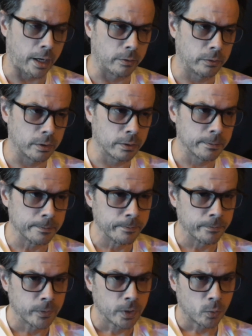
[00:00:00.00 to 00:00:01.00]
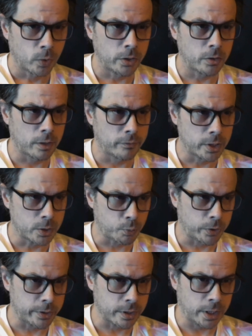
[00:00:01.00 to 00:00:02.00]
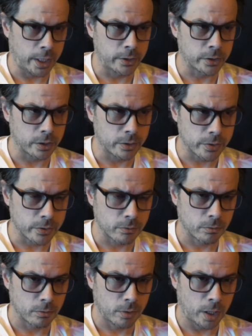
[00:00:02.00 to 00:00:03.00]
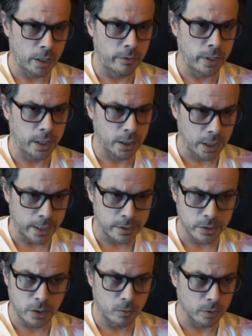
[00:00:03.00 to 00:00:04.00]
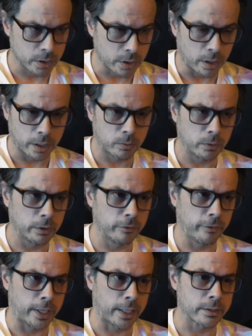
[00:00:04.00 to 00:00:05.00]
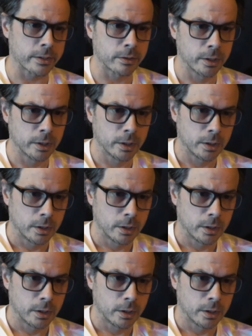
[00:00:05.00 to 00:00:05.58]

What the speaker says: down when you give these presentations. And that, yes, you can talk really fast,